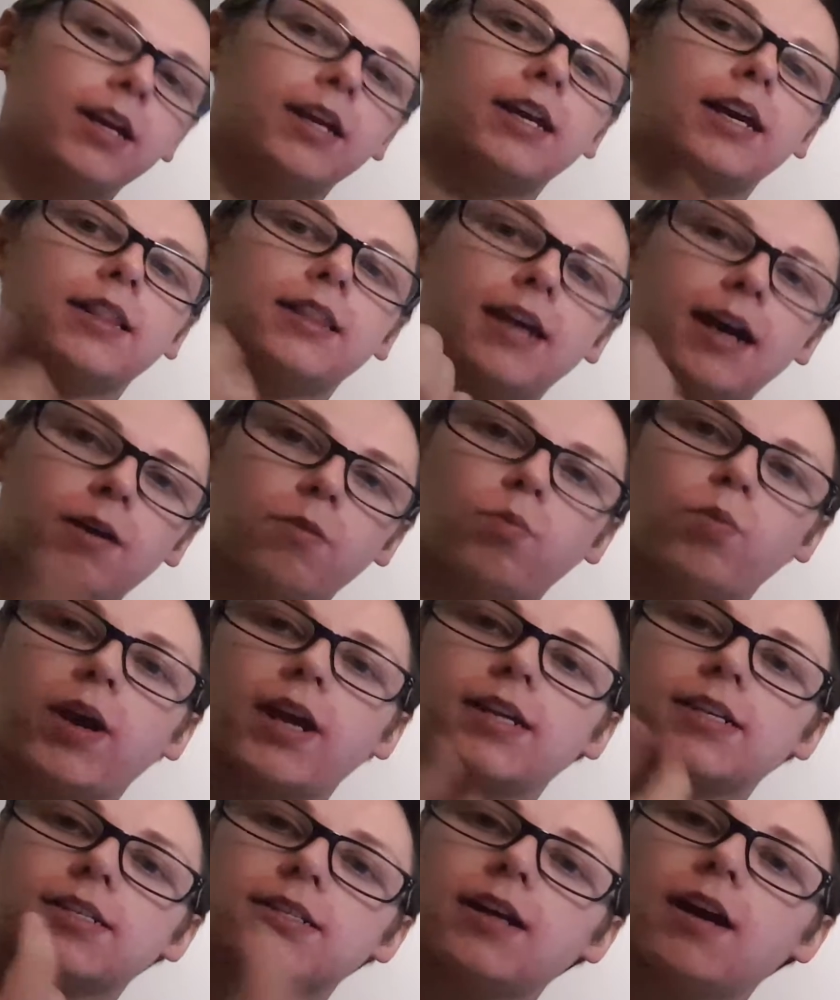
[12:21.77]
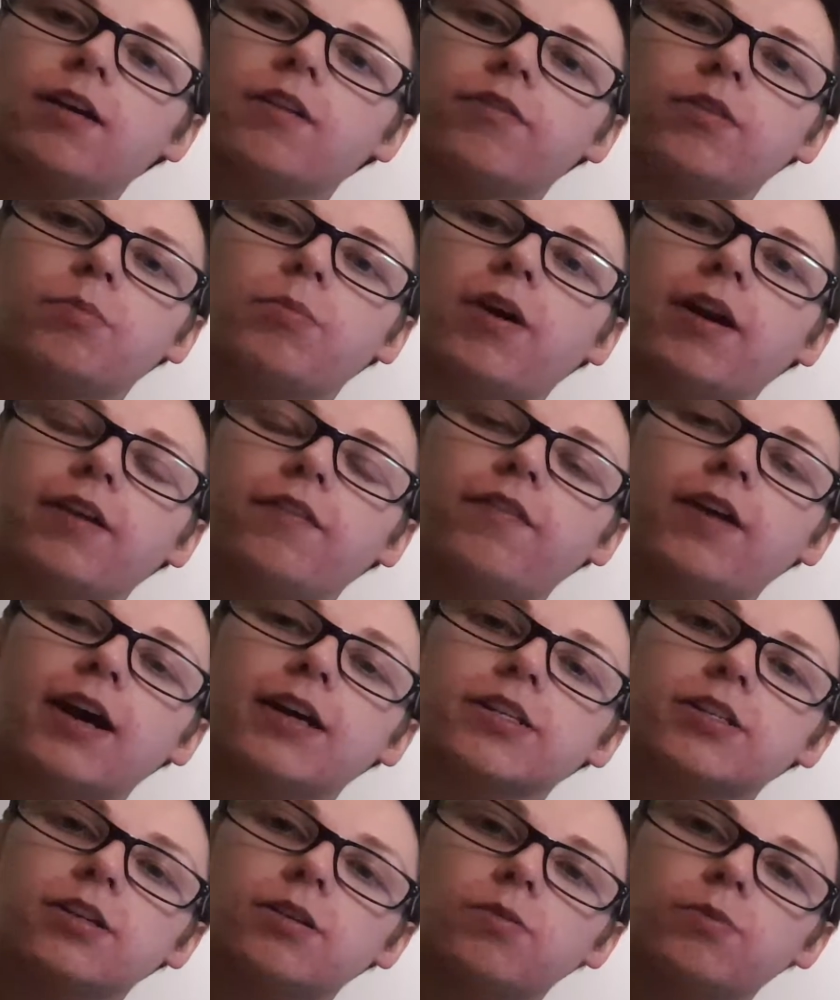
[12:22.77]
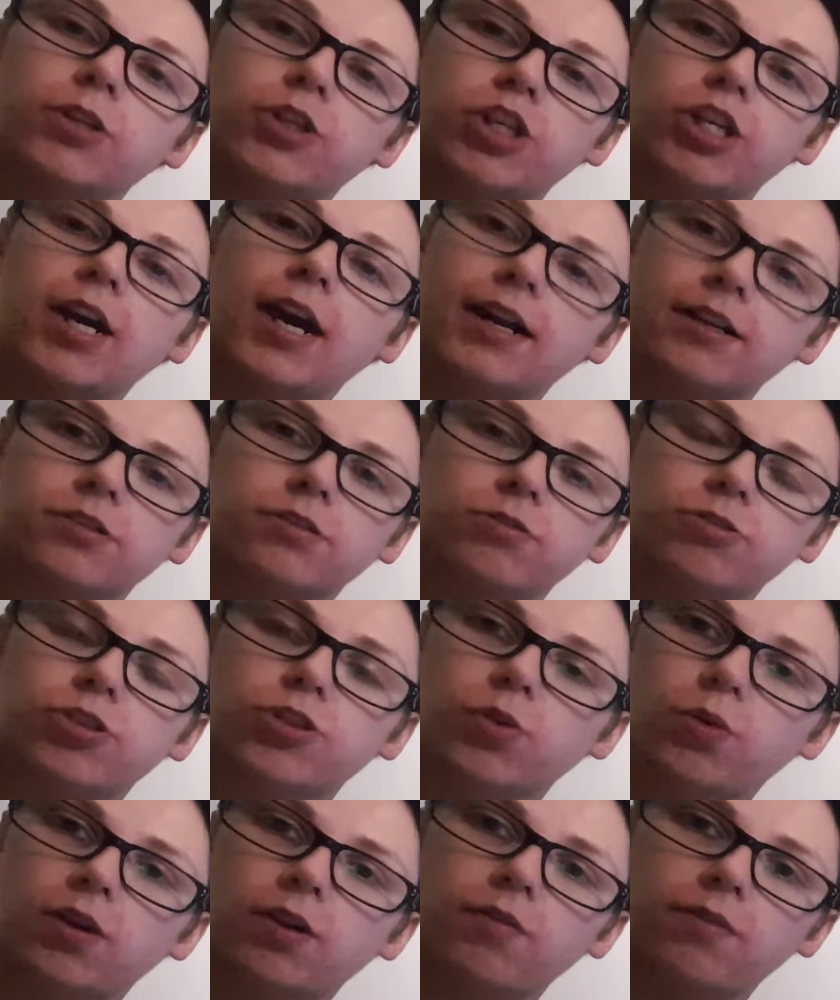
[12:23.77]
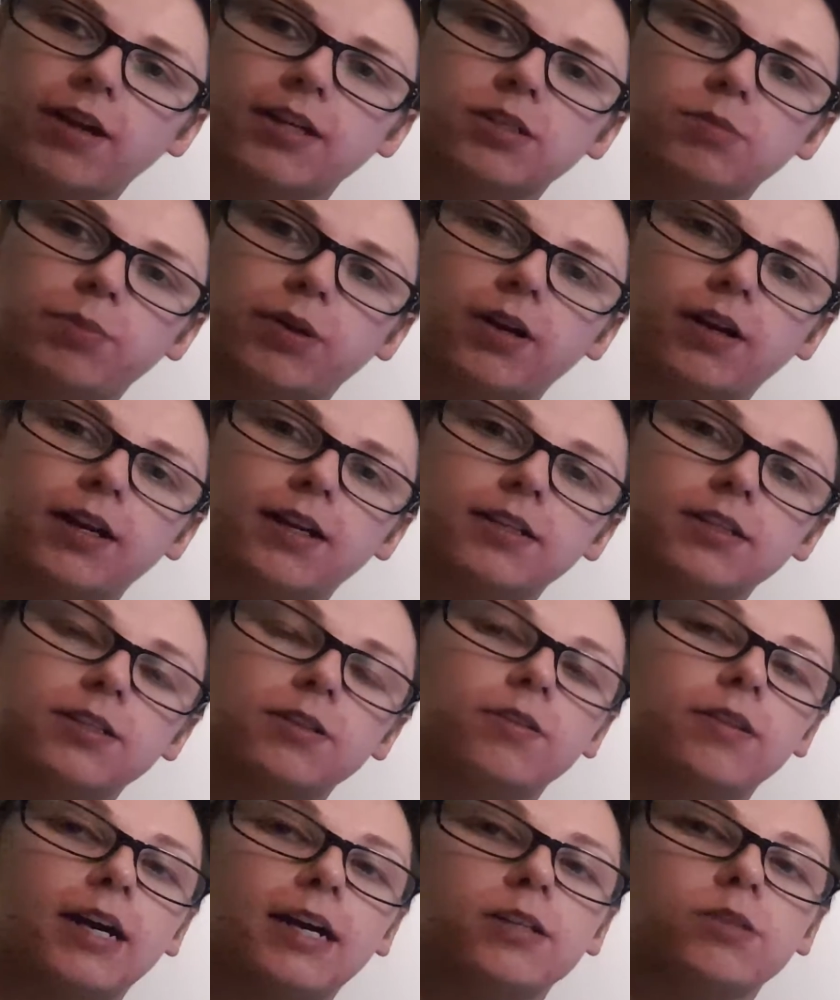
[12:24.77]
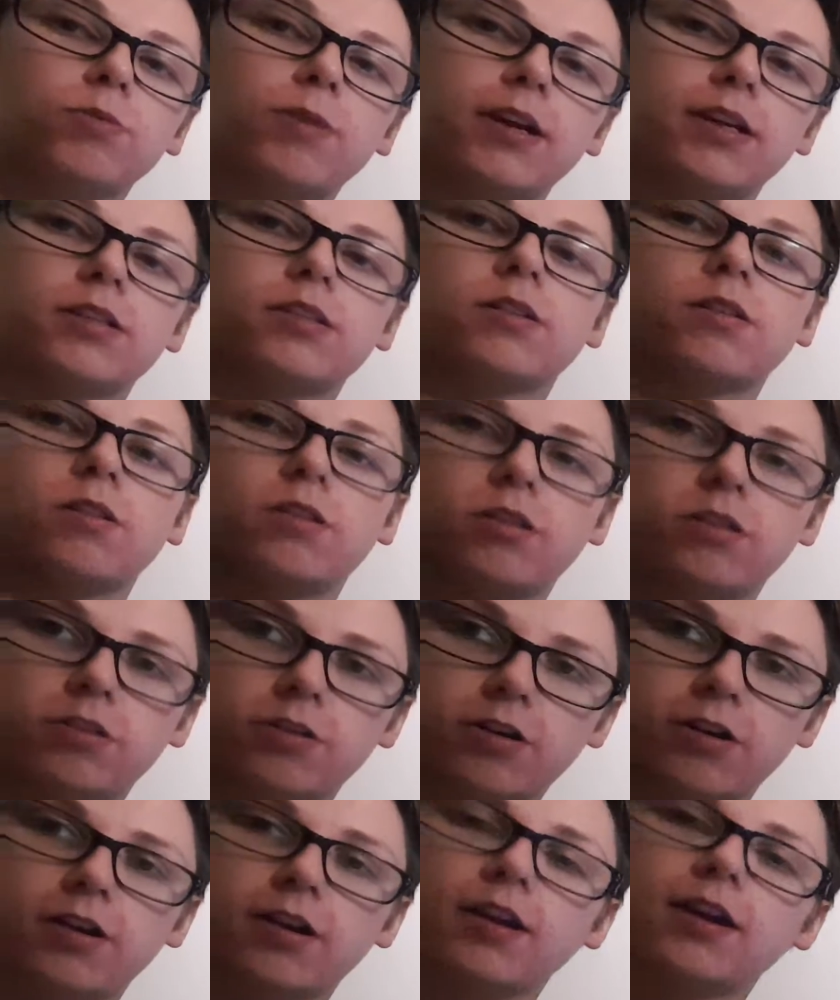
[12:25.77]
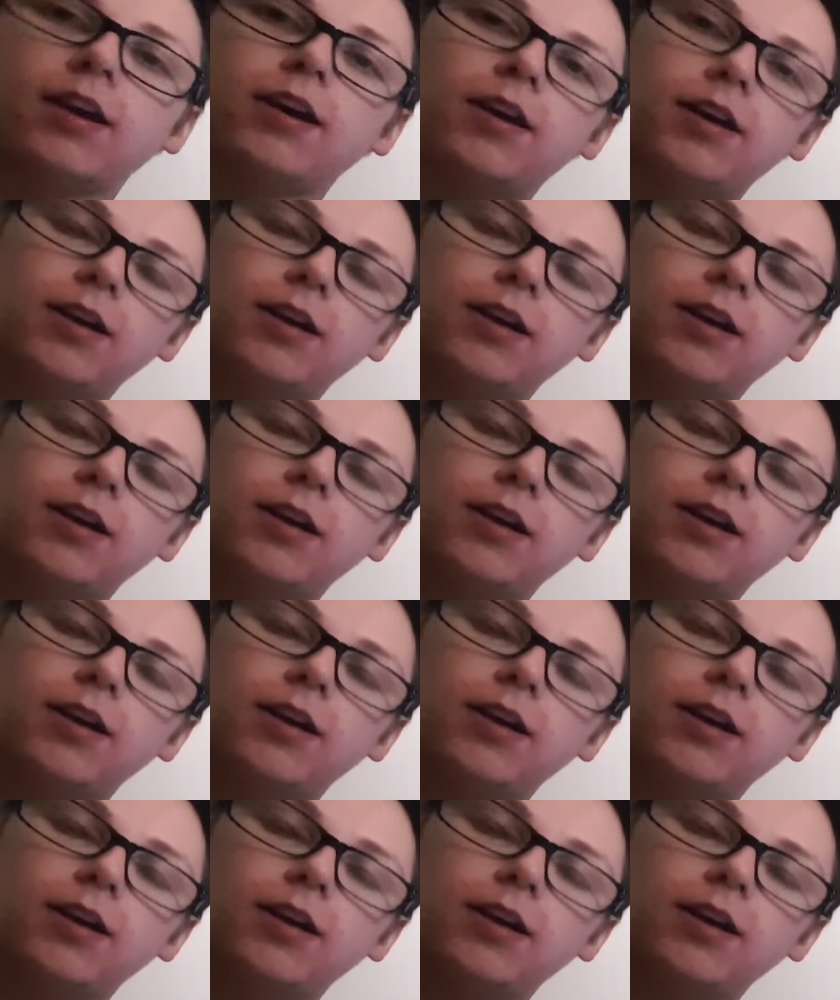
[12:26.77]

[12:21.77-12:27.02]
get that waste out of her body faster when she has those shorter rest periods. So that's why it's the third